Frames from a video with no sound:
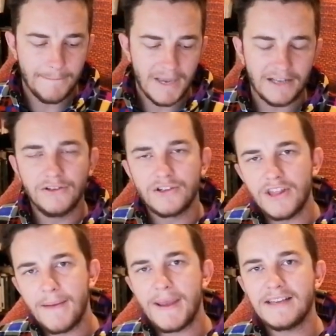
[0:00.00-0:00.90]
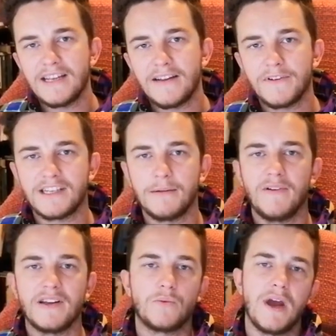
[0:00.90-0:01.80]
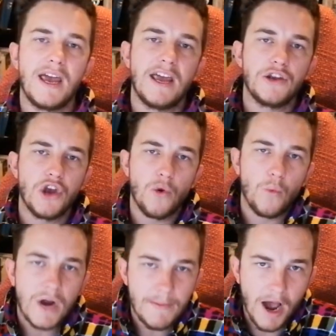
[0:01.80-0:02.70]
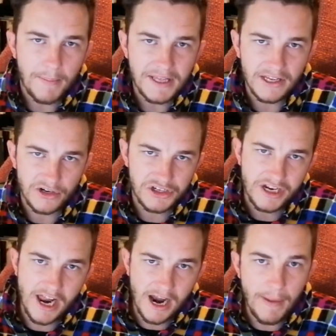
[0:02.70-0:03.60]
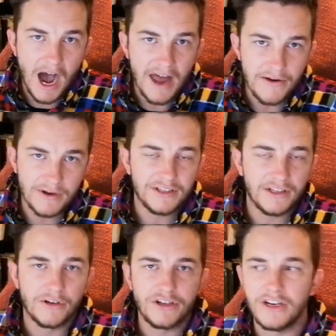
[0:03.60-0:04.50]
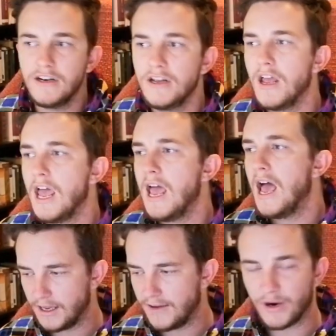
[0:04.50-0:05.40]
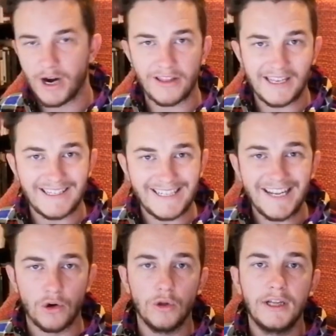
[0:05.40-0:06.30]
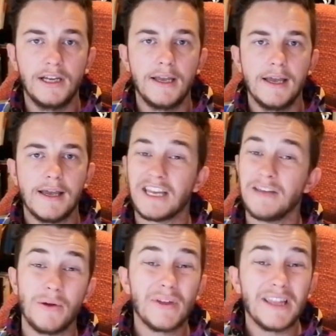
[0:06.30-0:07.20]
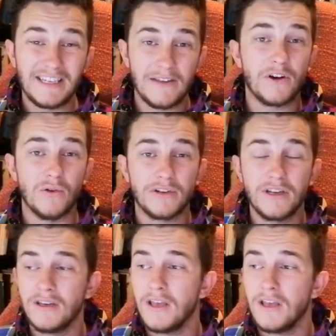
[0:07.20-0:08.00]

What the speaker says: And so that means that for some of us where we might be the Christian and our partner isn't the Christian, if we're currently single, it can be really difficult.